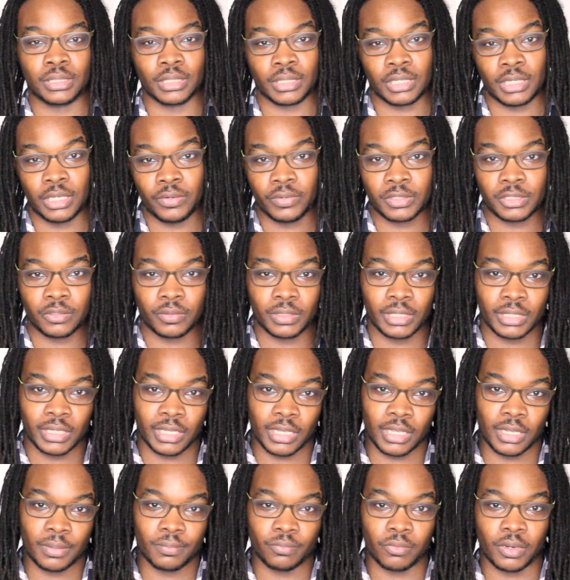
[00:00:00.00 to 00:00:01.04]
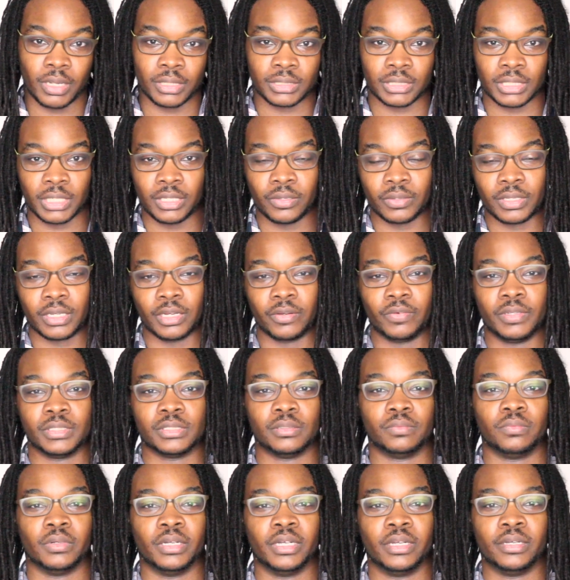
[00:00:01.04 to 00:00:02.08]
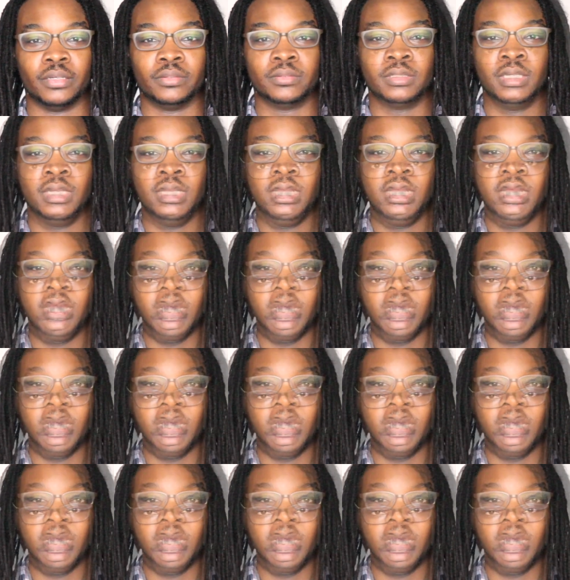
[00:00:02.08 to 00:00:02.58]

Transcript: the character in the game, Razel, carries around.